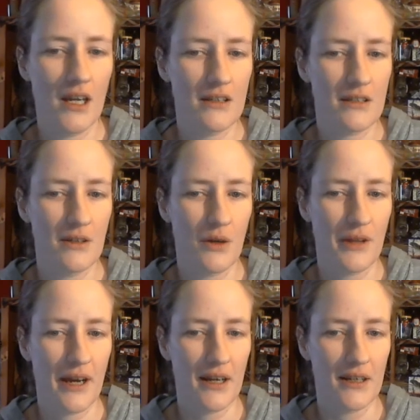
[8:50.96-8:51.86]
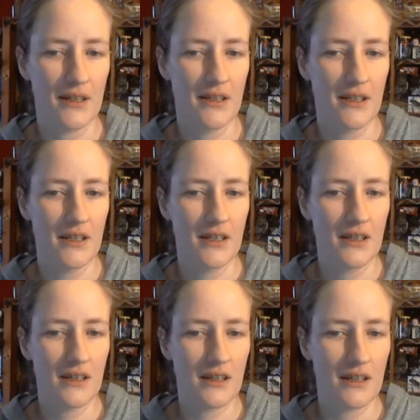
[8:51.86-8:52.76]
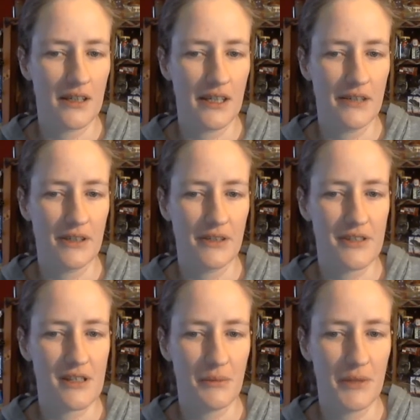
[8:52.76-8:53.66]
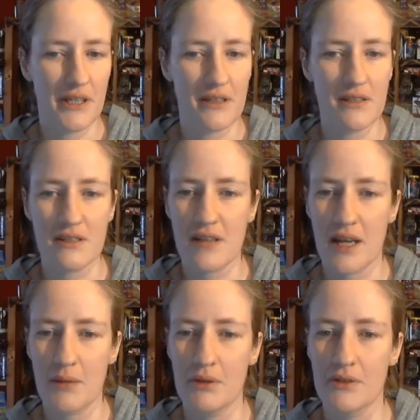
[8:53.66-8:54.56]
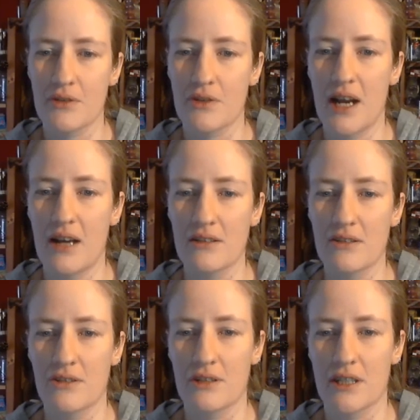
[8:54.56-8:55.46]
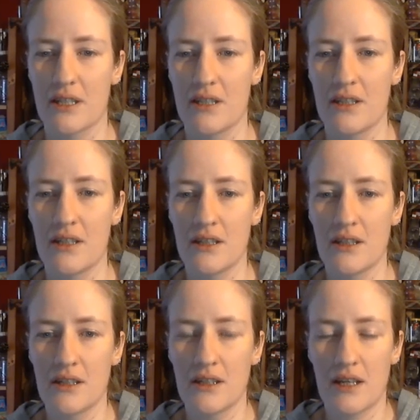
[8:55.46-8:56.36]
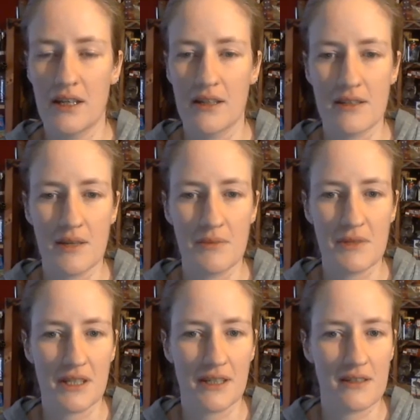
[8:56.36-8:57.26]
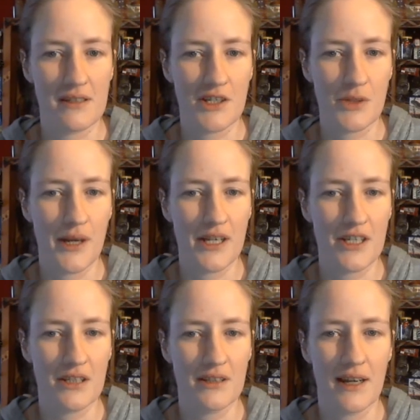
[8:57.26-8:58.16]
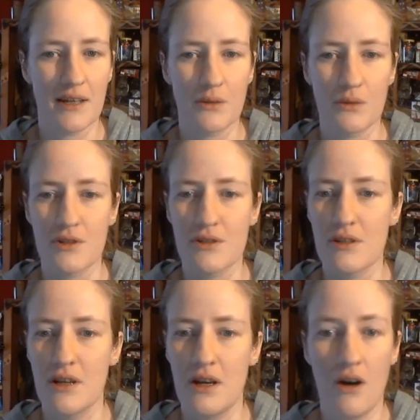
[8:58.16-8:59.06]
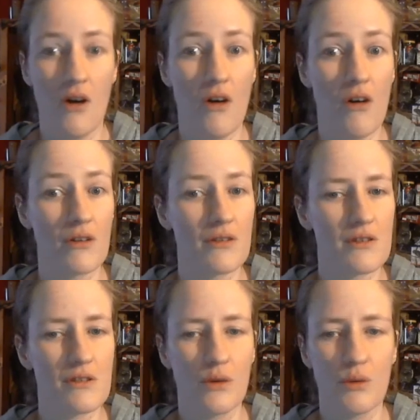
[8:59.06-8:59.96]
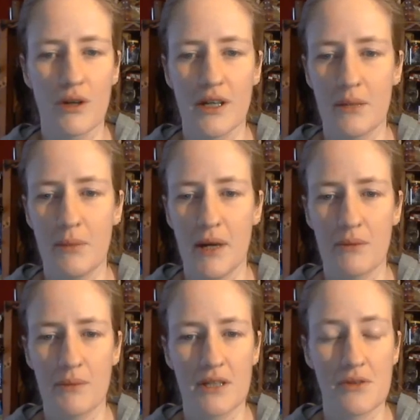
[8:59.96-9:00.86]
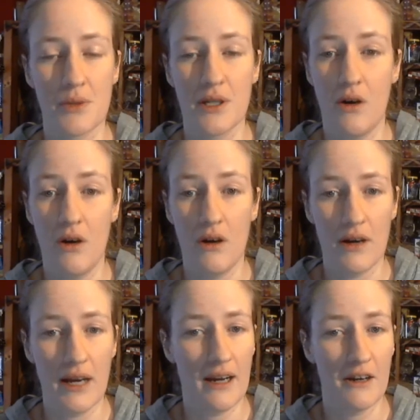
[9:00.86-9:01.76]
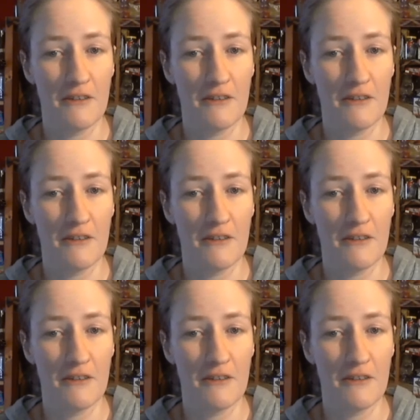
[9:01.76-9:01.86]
to know that uh, even if somebody is disabled or elderly, and it seems like a situation that we're all so worried about because we all have,